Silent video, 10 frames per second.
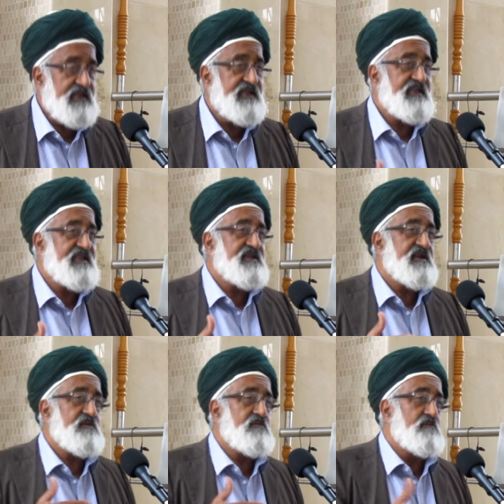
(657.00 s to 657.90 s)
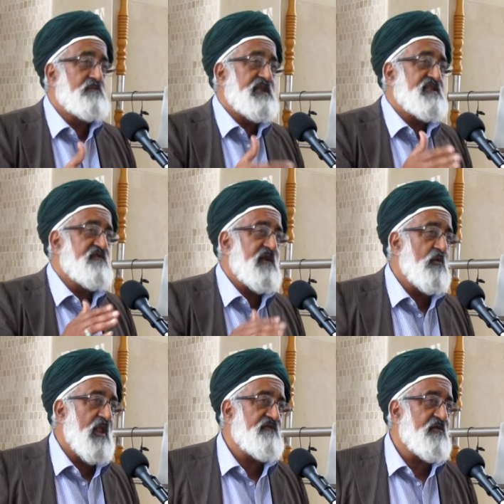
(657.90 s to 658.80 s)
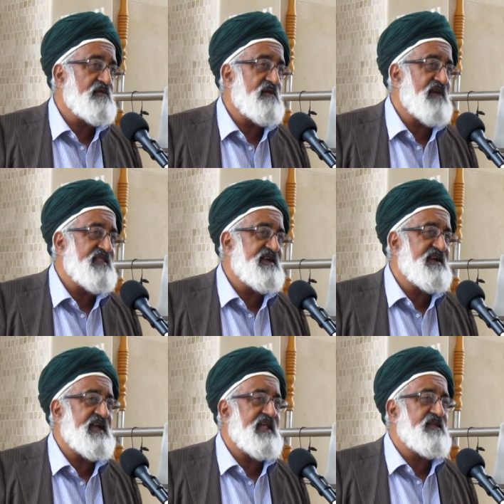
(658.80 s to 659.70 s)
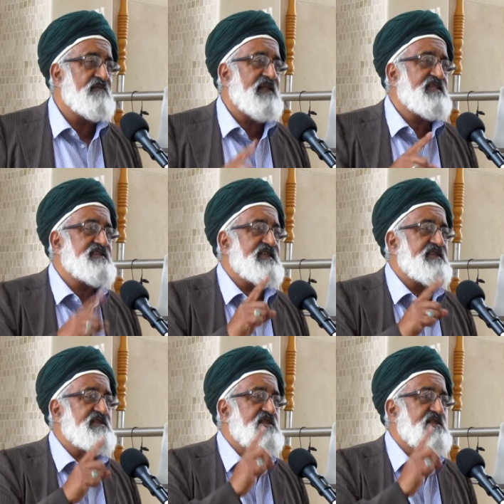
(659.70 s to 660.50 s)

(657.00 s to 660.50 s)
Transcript: he bids farewell from the mother, and the mother says,